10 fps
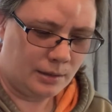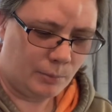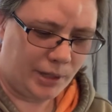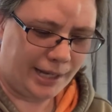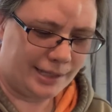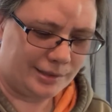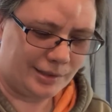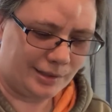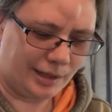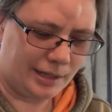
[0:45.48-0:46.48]
but I get
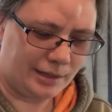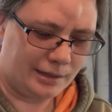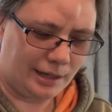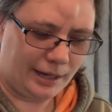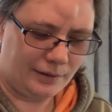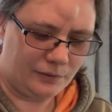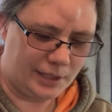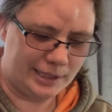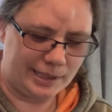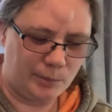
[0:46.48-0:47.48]
to, like, kind of
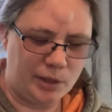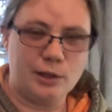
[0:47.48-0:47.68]
get some of